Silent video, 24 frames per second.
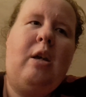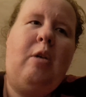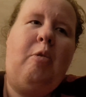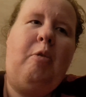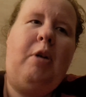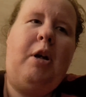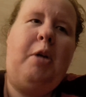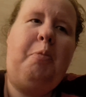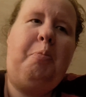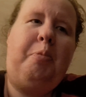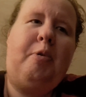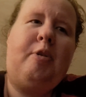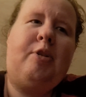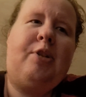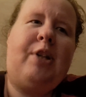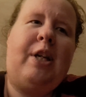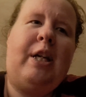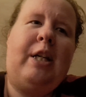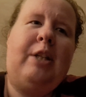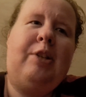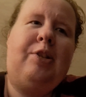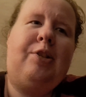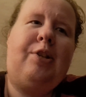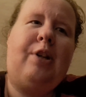when it
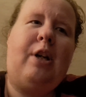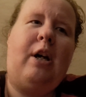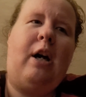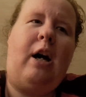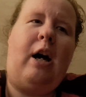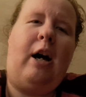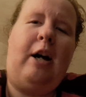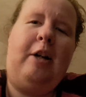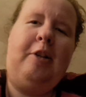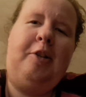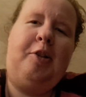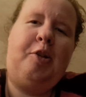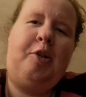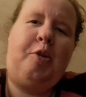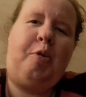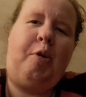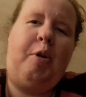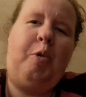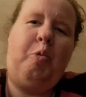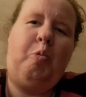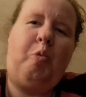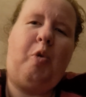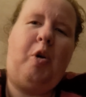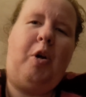pertains to
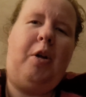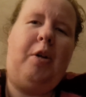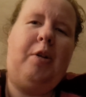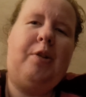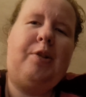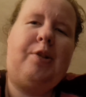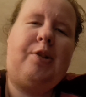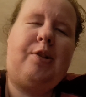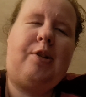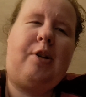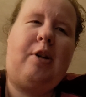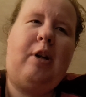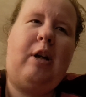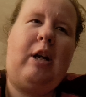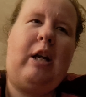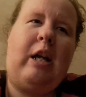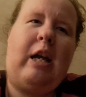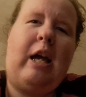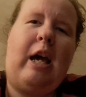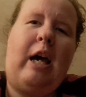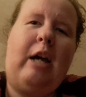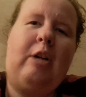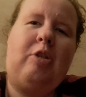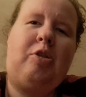on-screen roles, could
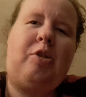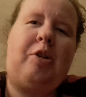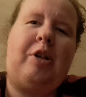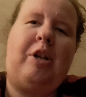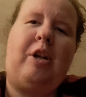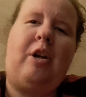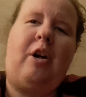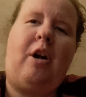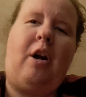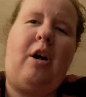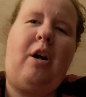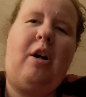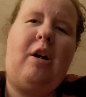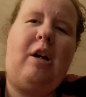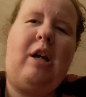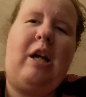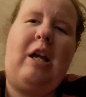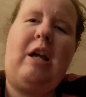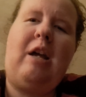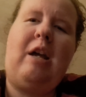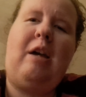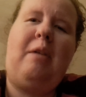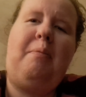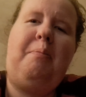it actually hurt
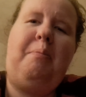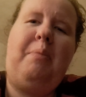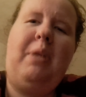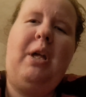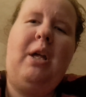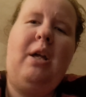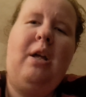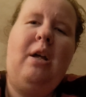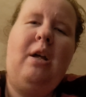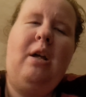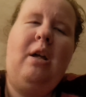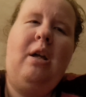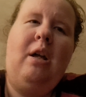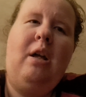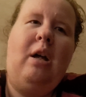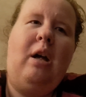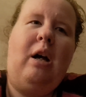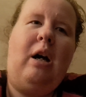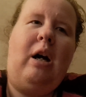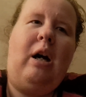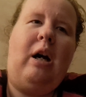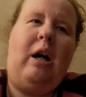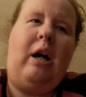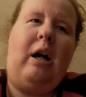him?
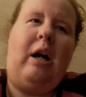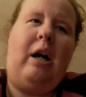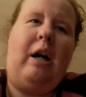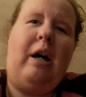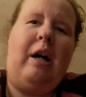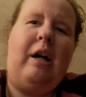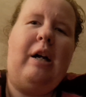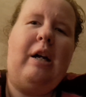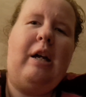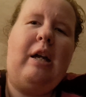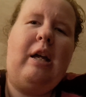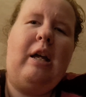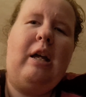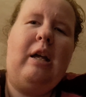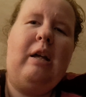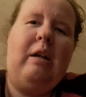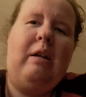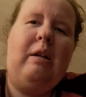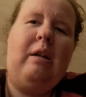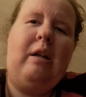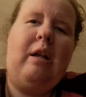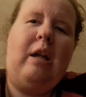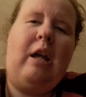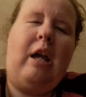Uh,
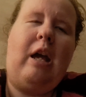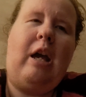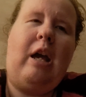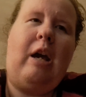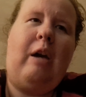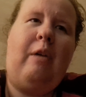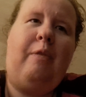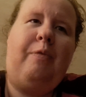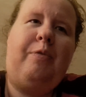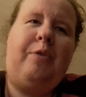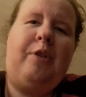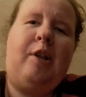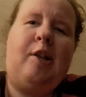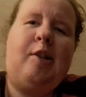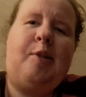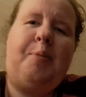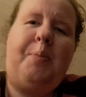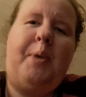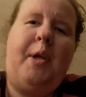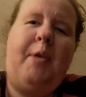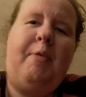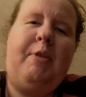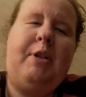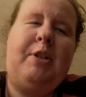if this
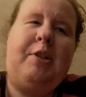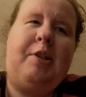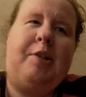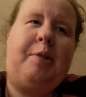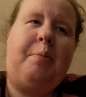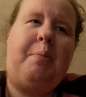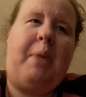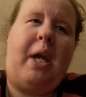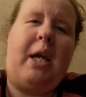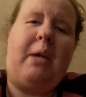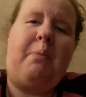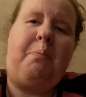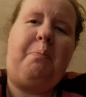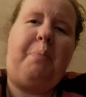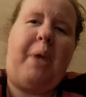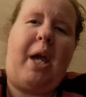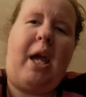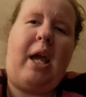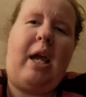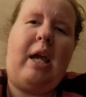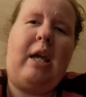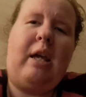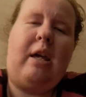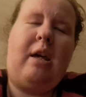movie doesn't make
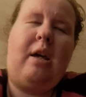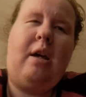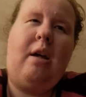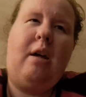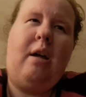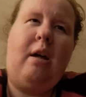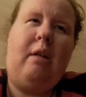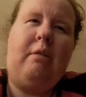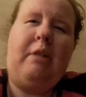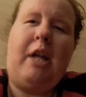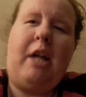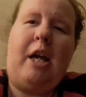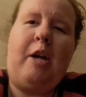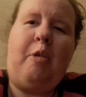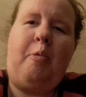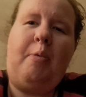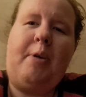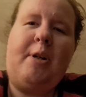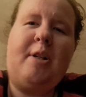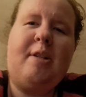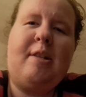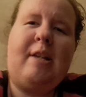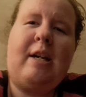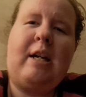bank, like,
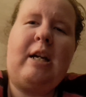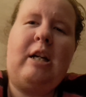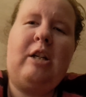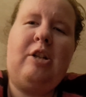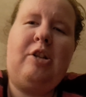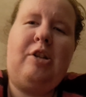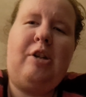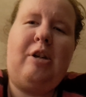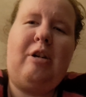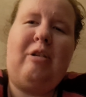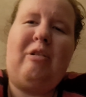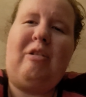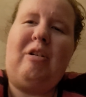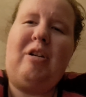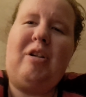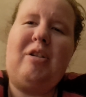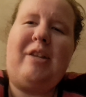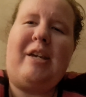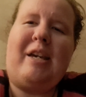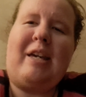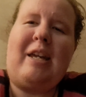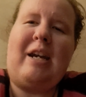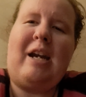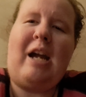what are they gonna do? Are
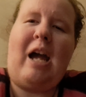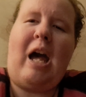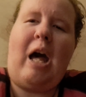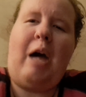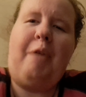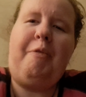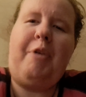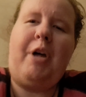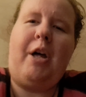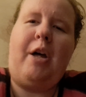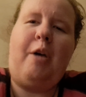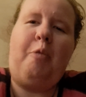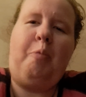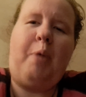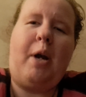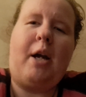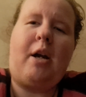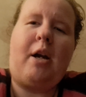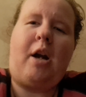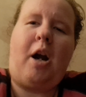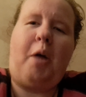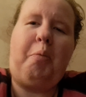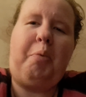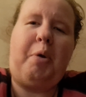they gonna have a
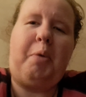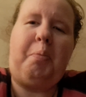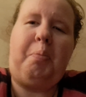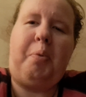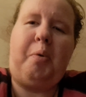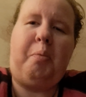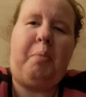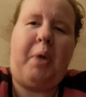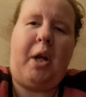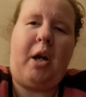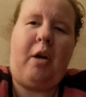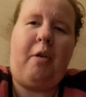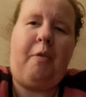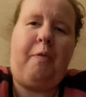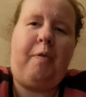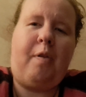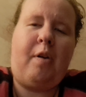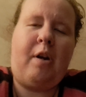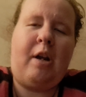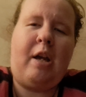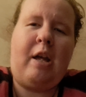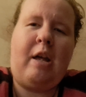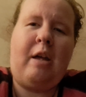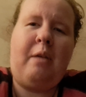red carpet premiere
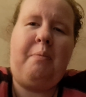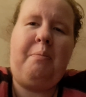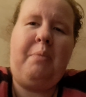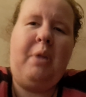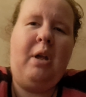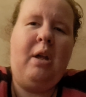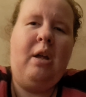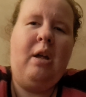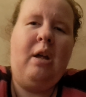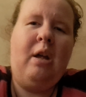for him?